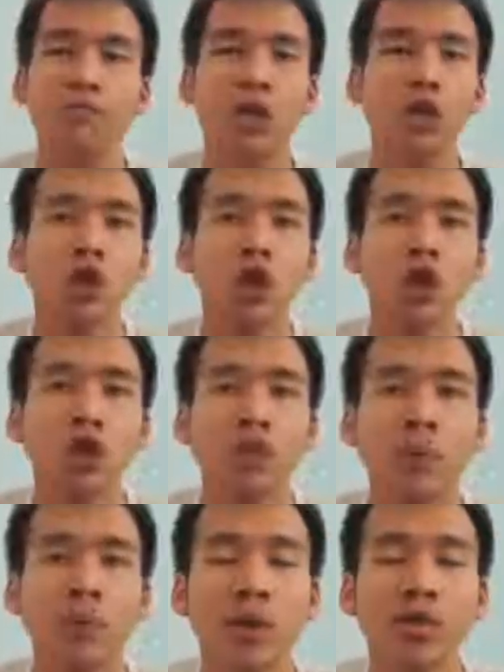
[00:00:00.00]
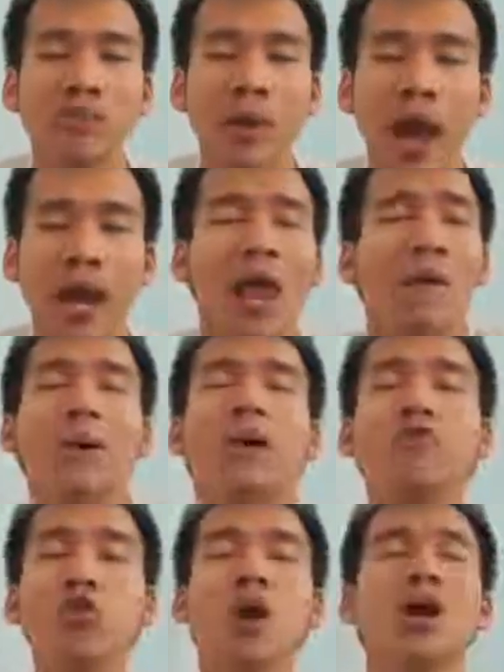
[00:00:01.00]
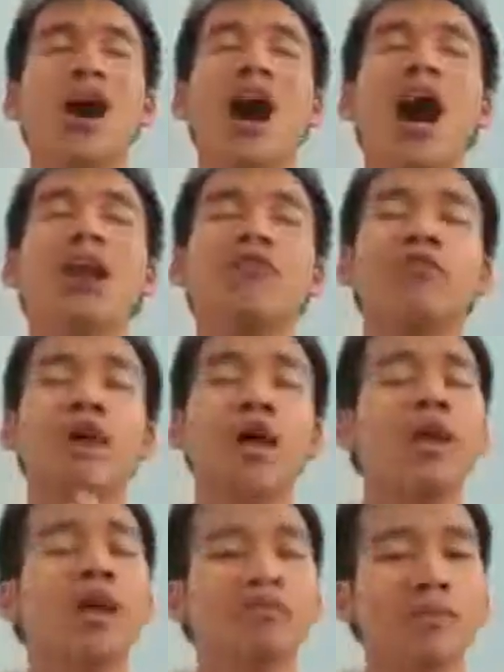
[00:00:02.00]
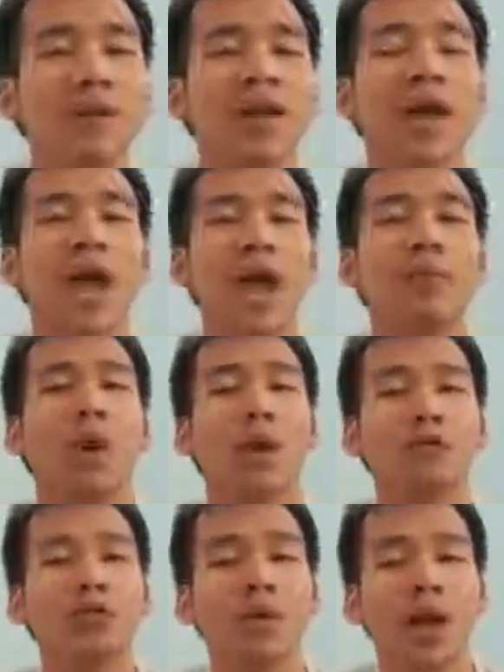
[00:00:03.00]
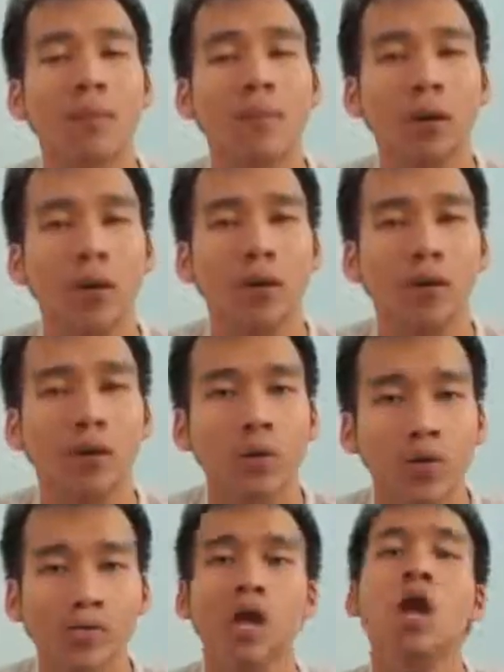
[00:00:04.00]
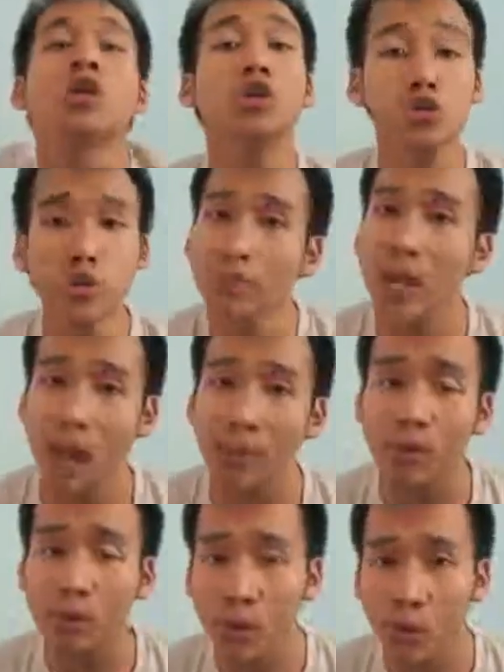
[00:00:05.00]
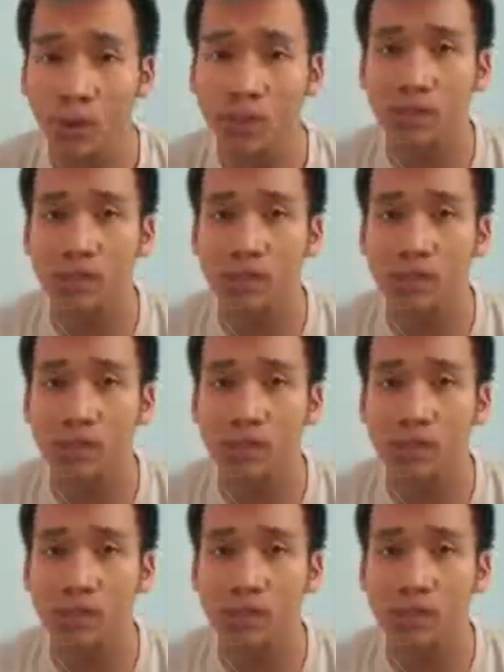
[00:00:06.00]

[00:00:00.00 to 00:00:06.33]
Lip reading: Even though the good of the people is bad. But if you are confident enough to be like, hey, I promise you that I'm going to be able to do this, you should be able to do